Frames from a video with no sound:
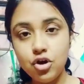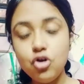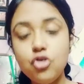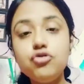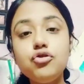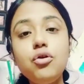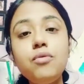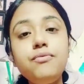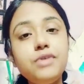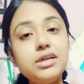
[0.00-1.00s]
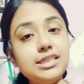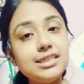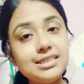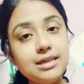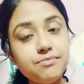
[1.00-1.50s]
So first the
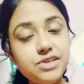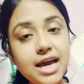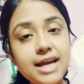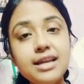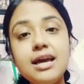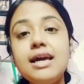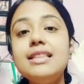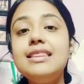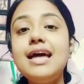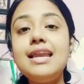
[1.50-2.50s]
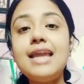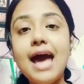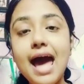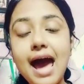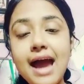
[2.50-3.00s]
subject, then
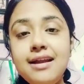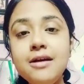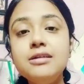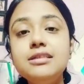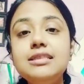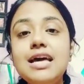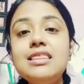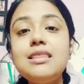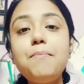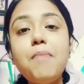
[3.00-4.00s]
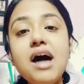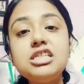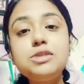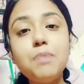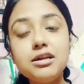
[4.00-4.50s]
had, then the
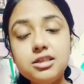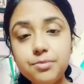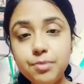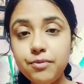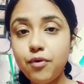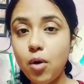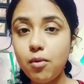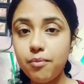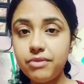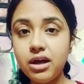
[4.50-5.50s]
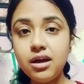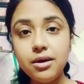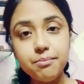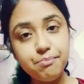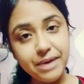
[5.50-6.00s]
past participle form of the
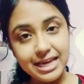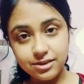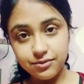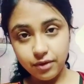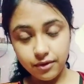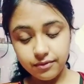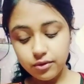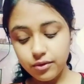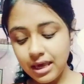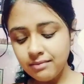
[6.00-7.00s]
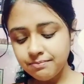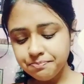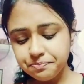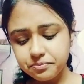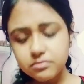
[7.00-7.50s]
base verb. Okay.
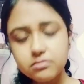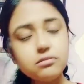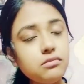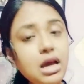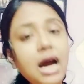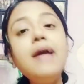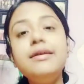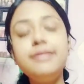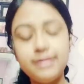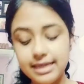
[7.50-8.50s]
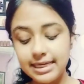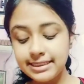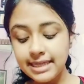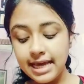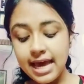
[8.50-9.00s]
Another
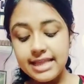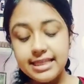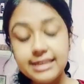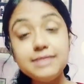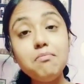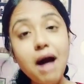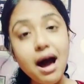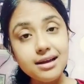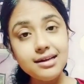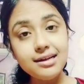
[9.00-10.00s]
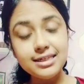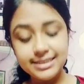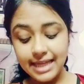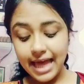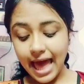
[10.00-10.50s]
is the
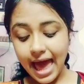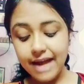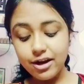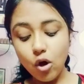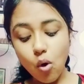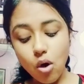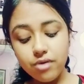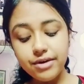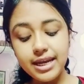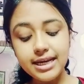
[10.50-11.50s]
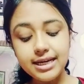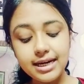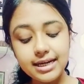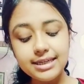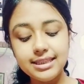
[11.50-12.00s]
smugglers had already
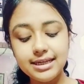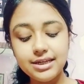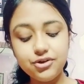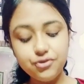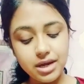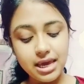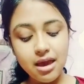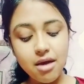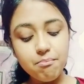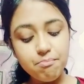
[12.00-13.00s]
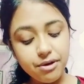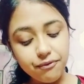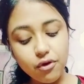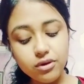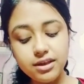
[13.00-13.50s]
cut the tree
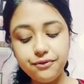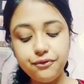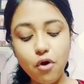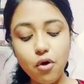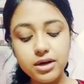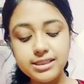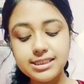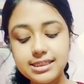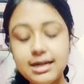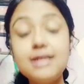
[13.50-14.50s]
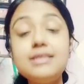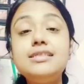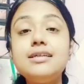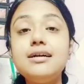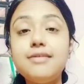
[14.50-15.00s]
before the forest
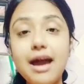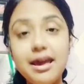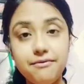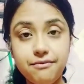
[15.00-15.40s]
guards arrived.